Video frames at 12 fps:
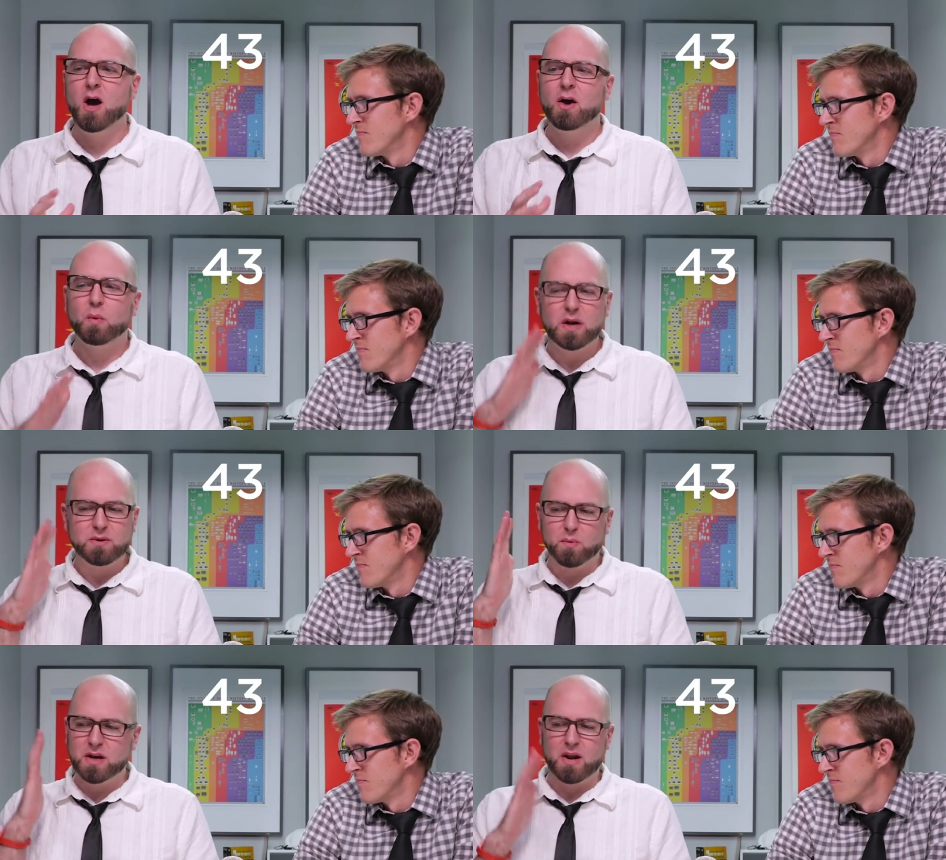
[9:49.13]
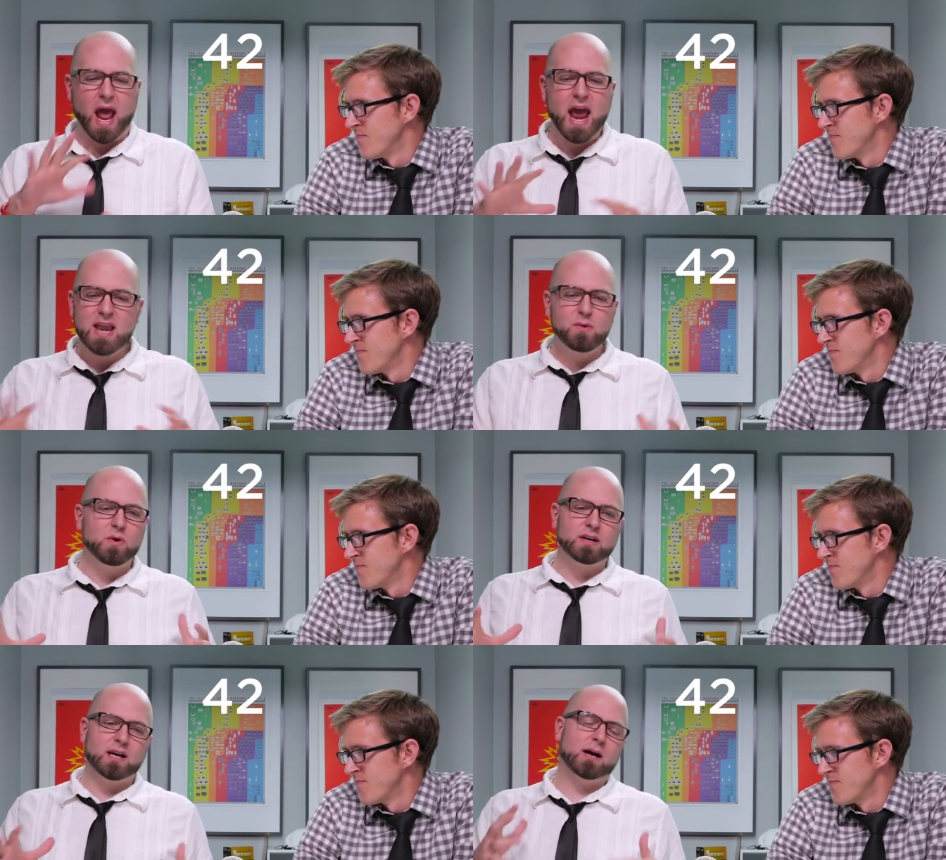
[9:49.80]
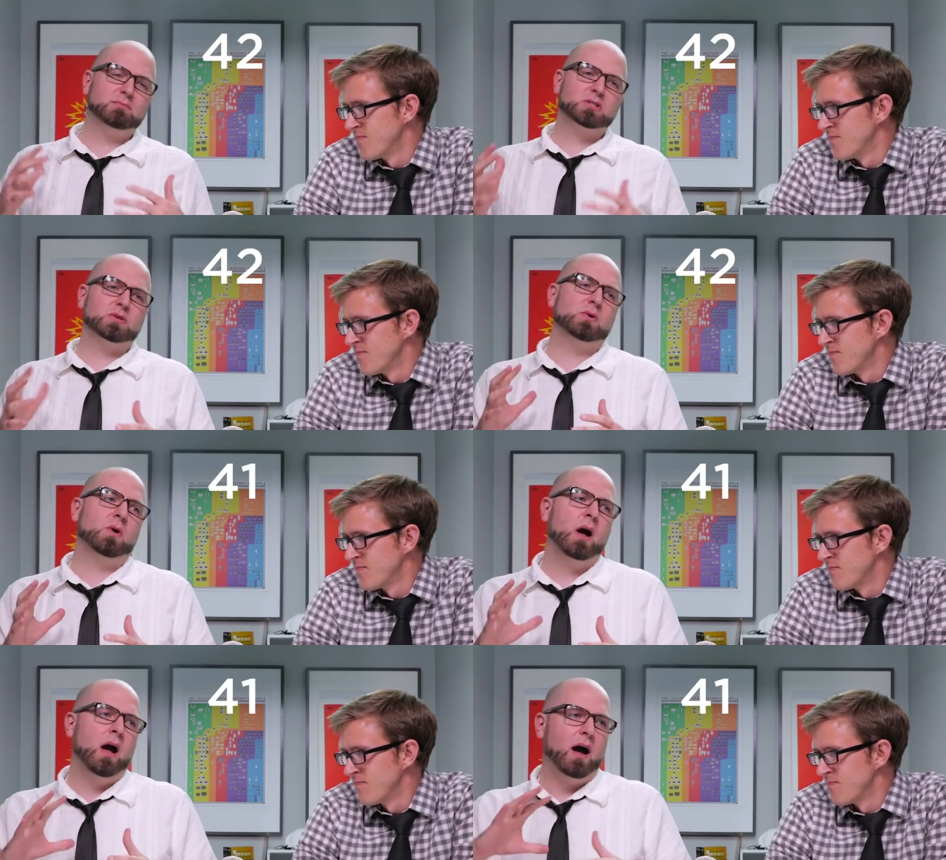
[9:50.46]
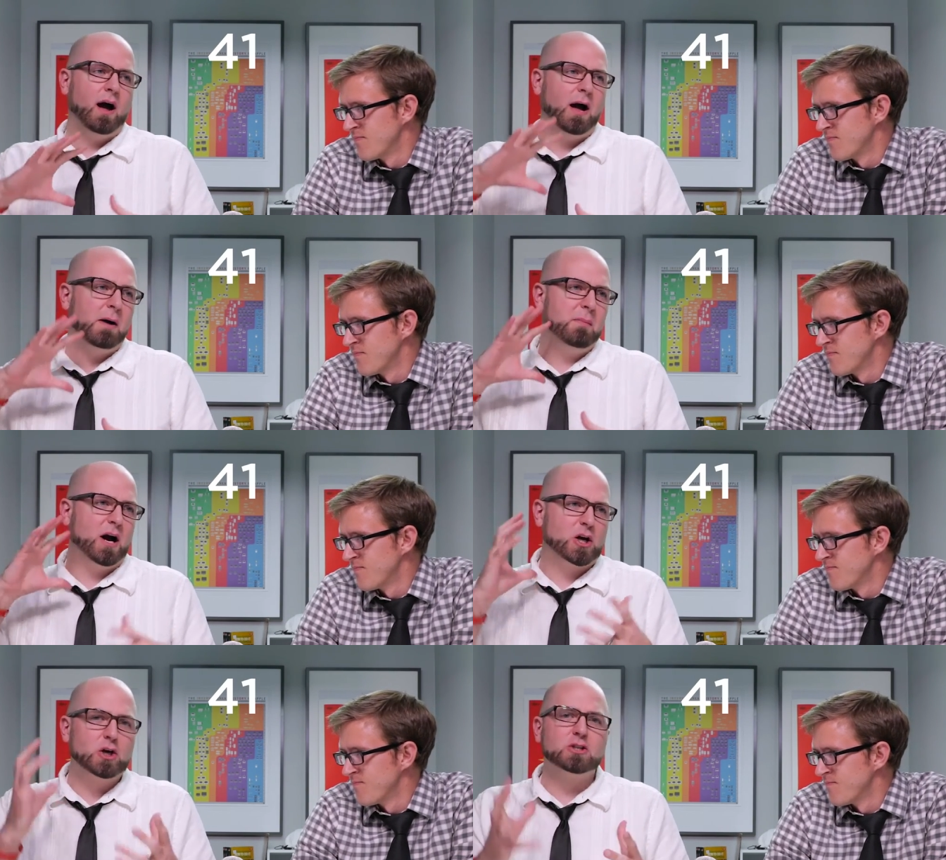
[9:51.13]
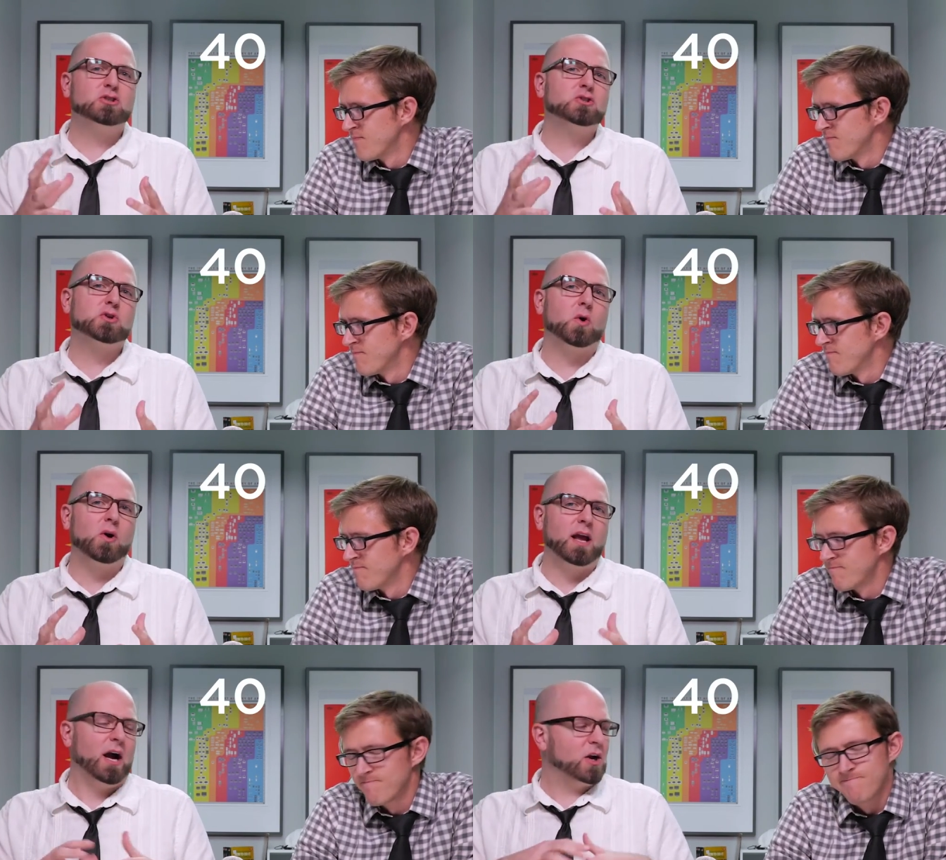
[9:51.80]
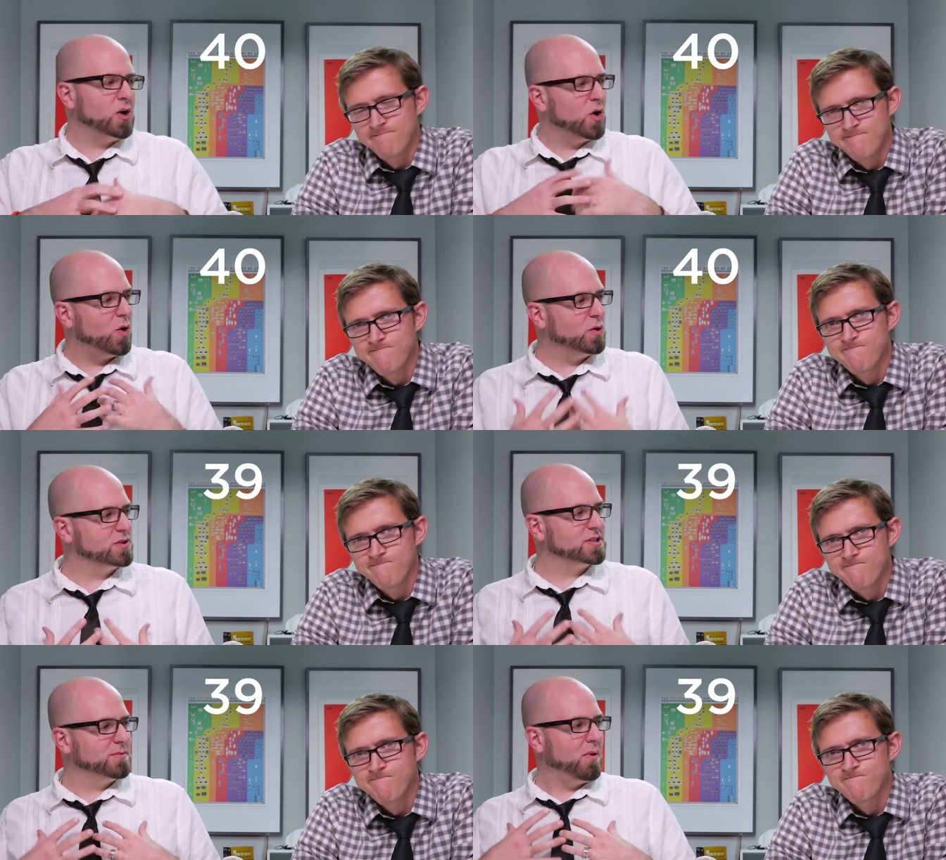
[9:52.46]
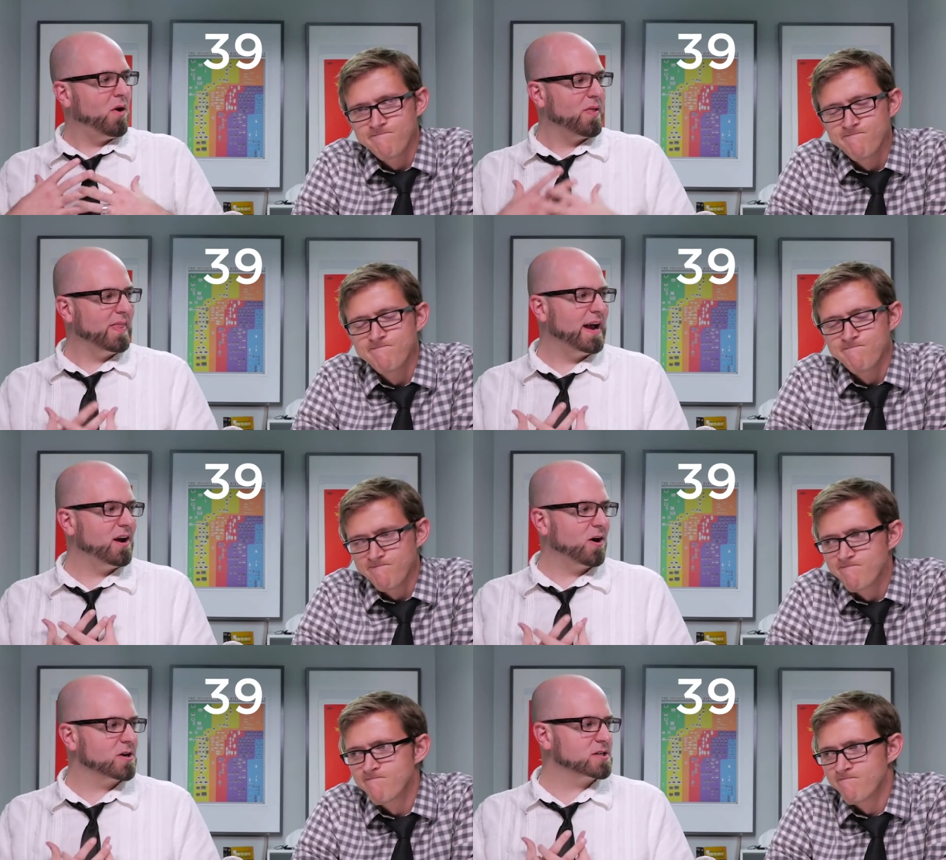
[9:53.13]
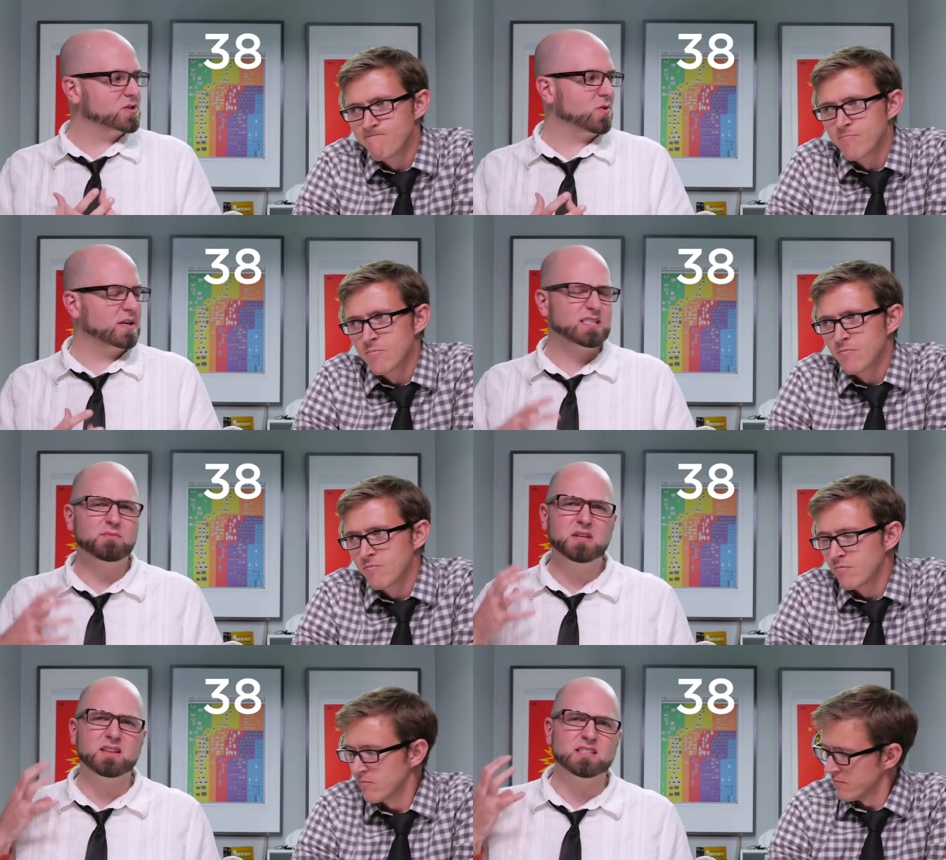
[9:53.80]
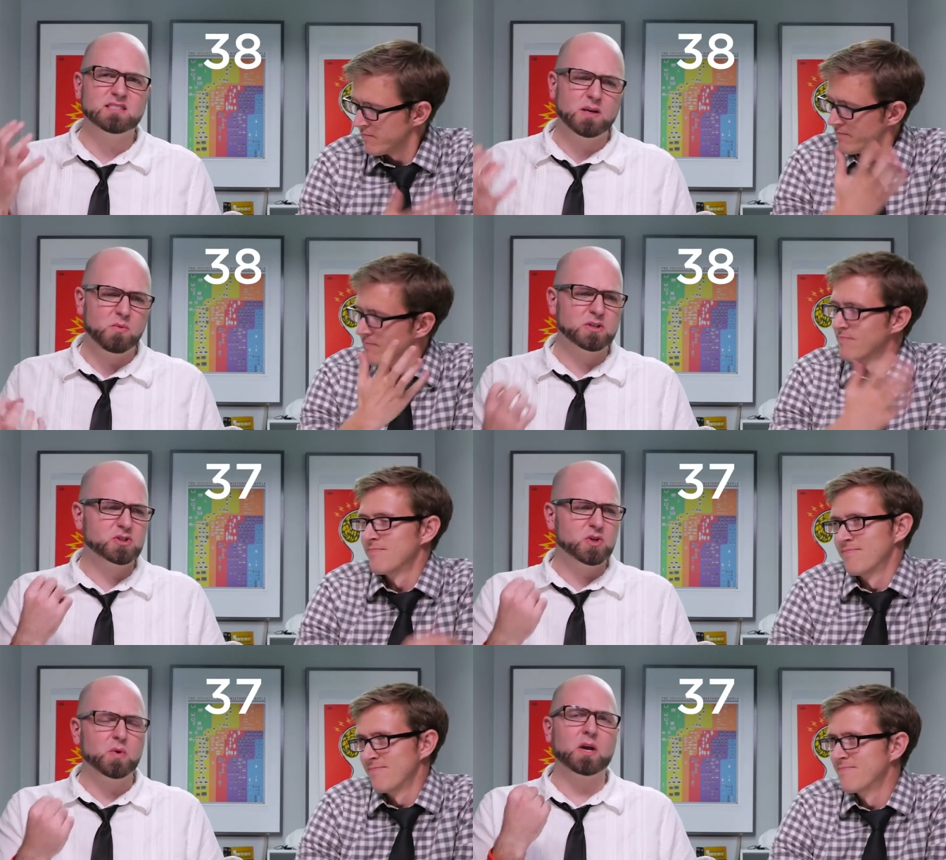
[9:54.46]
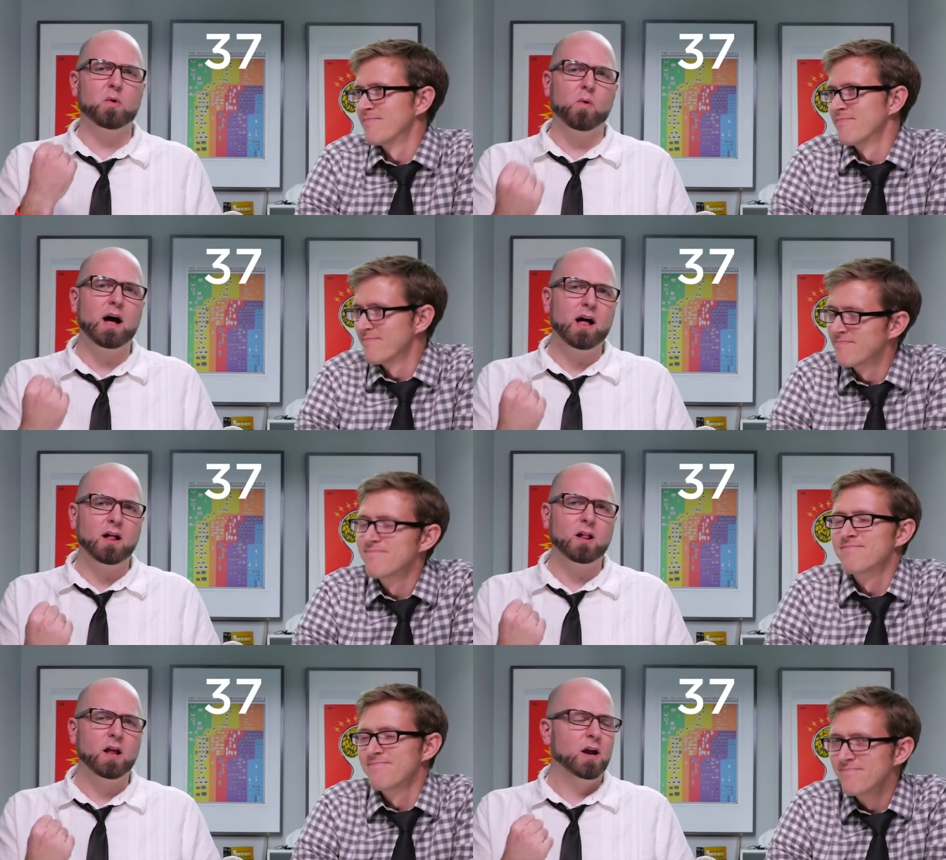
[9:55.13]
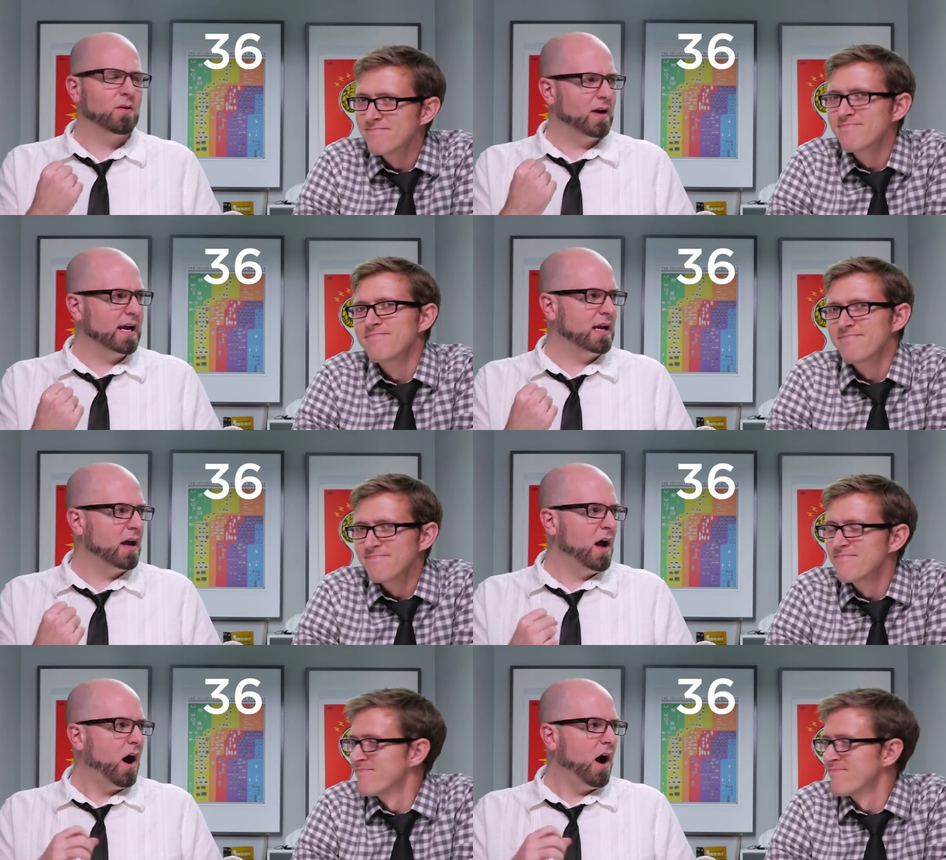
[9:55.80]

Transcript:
Speaker 1: When when anyone comes to um, a good story, a good wholesome, lighthearted story, something that someone's doing well, right?